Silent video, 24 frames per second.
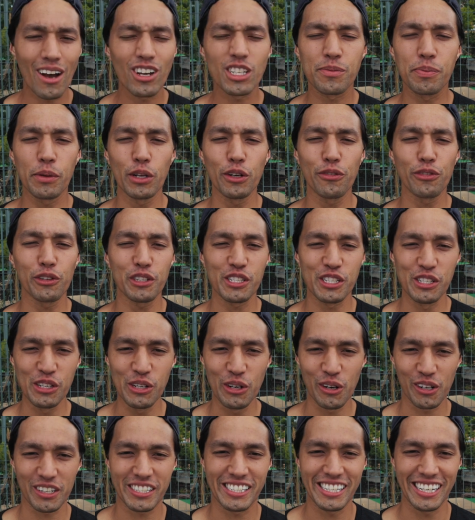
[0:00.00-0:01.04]
Now, as beautiful as
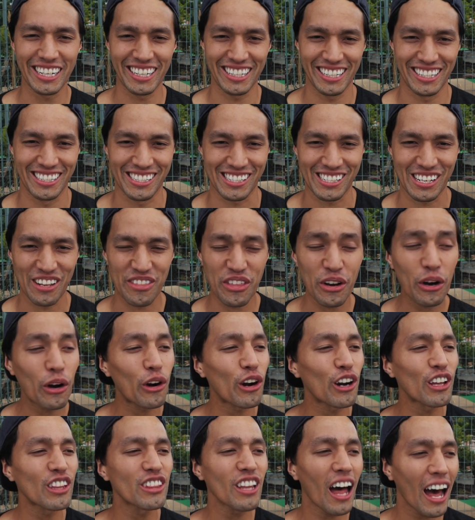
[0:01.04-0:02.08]
New York City is, there
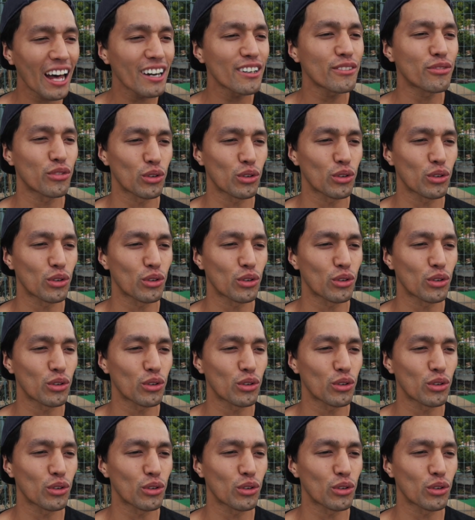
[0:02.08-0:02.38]
are a lot